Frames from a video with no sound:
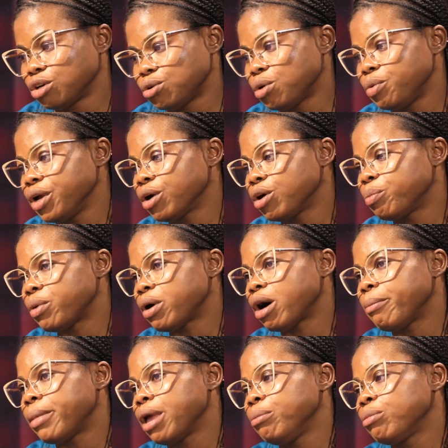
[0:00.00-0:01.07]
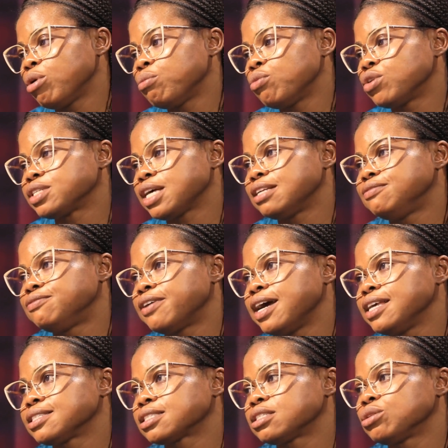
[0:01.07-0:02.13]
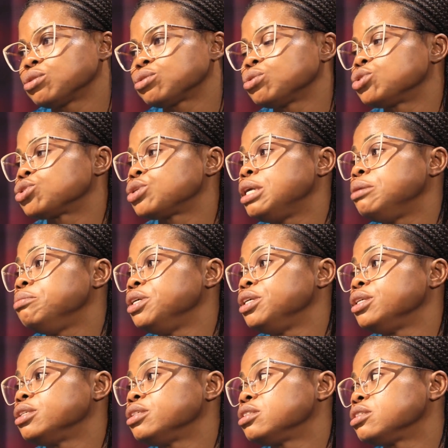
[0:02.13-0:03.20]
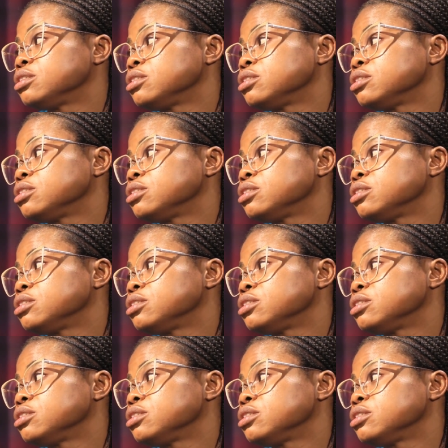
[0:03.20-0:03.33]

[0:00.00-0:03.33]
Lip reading: Growing up, my mom was advised not to train me.